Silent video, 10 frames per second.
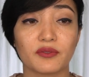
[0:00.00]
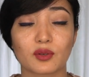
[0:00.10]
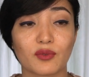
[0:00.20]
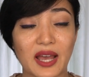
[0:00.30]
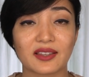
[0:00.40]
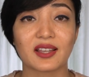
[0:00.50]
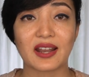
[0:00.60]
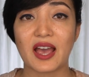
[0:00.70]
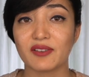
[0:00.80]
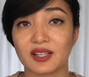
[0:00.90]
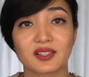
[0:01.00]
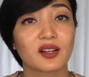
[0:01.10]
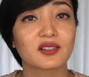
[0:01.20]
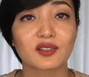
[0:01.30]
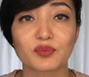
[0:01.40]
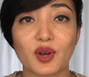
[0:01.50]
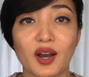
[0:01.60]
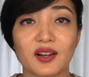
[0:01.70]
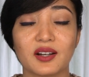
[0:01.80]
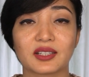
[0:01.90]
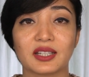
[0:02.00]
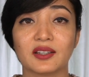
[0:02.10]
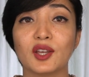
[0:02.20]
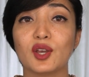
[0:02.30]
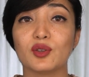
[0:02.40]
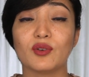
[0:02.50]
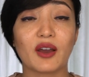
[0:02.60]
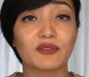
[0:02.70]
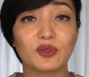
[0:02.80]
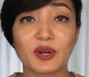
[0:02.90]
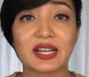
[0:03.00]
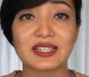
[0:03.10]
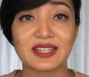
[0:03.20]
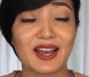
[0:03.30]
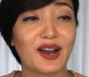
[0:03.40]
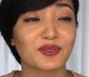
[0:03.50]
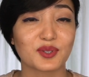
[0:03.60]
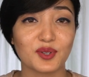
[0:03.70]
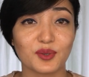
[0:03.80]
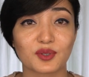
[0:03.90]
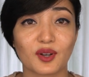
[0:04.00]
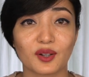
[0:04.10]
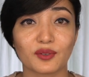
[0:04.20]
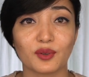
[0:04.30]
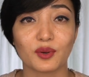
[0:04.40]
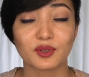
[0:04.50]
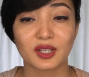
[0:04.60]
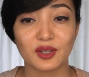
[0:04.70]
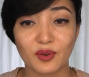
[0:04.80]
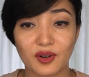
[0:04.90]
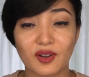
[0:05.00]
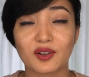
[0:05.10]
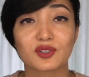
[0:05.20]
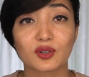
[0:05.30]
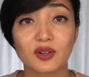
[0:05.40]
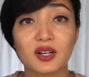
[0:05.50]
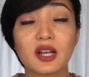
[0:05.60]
So rather than having tons of product and you have no idea how to use all of those and you are not sure,